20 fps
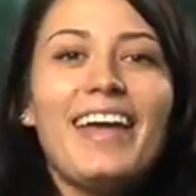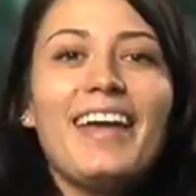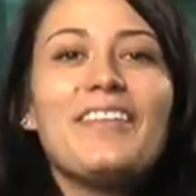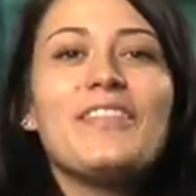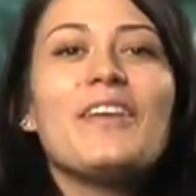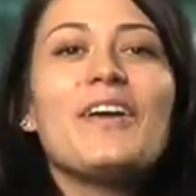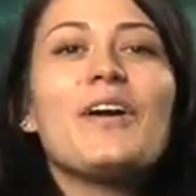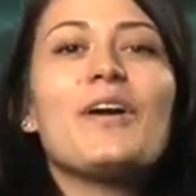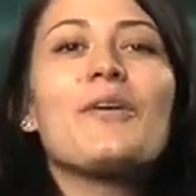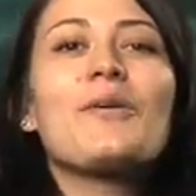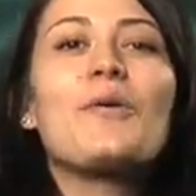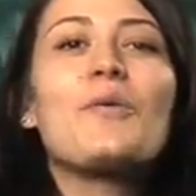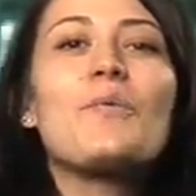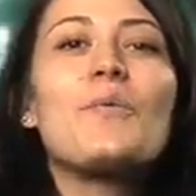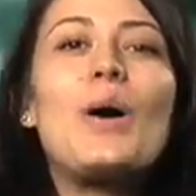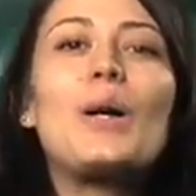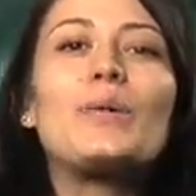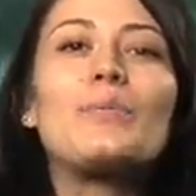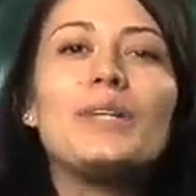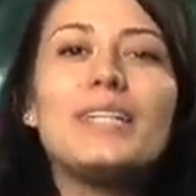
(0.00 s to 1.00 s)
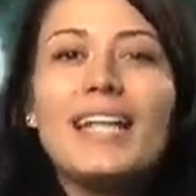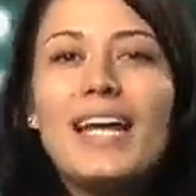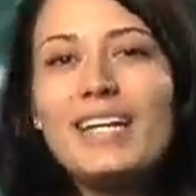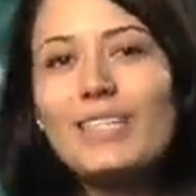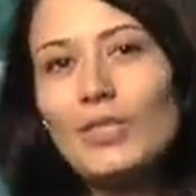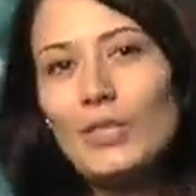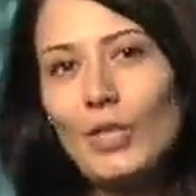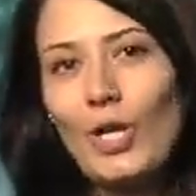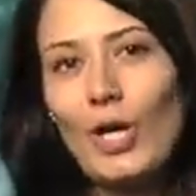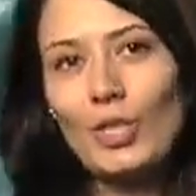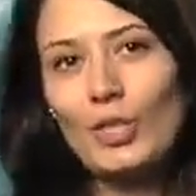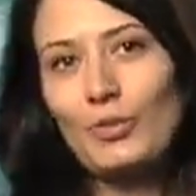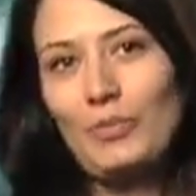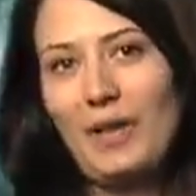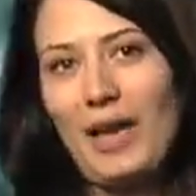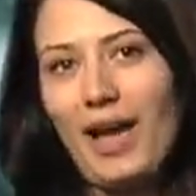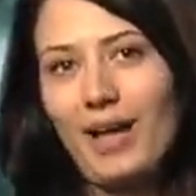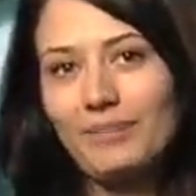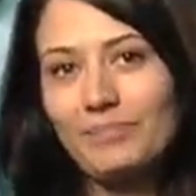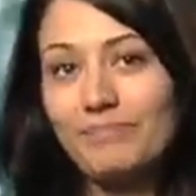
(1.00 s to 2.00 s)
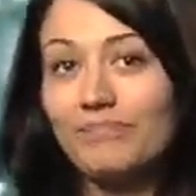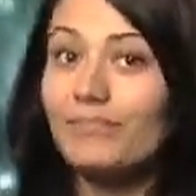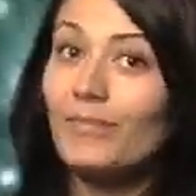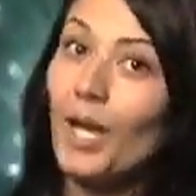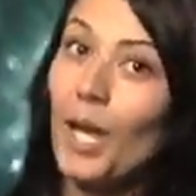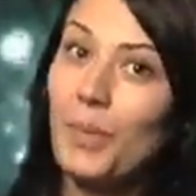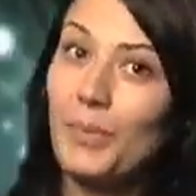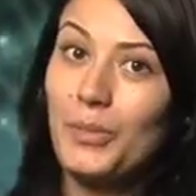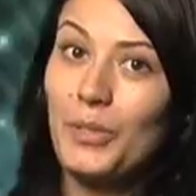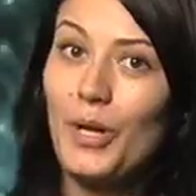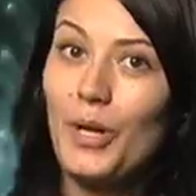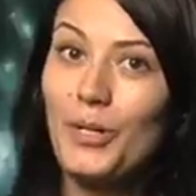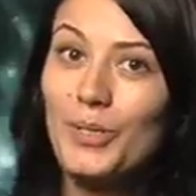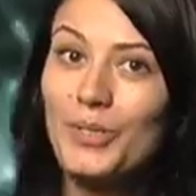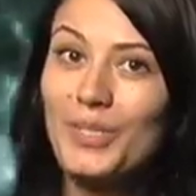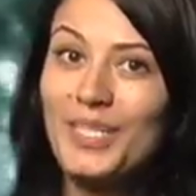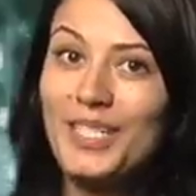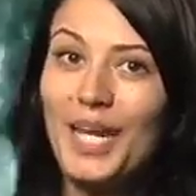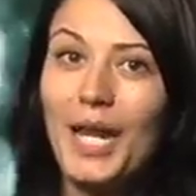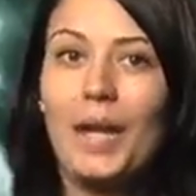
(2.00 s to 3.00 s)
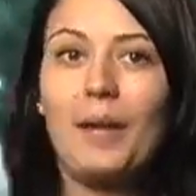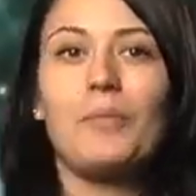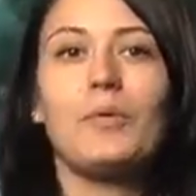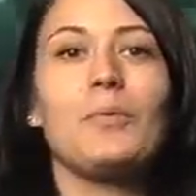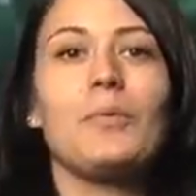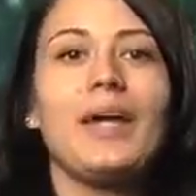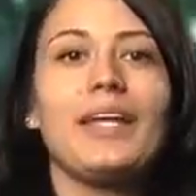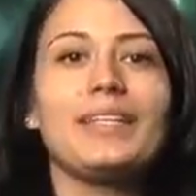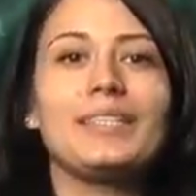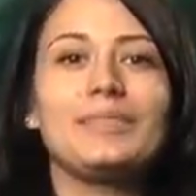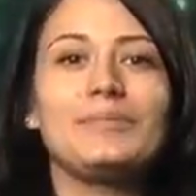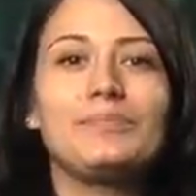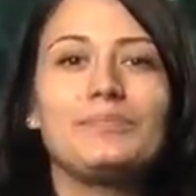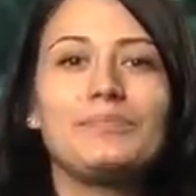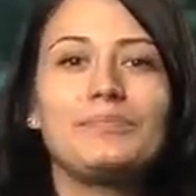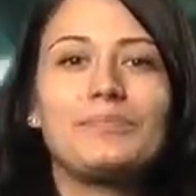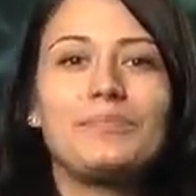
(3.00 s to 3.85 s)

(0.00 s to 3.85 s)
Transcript: Hey there, welcome to NASA Launchpad. I'm your host, Amber Whalen.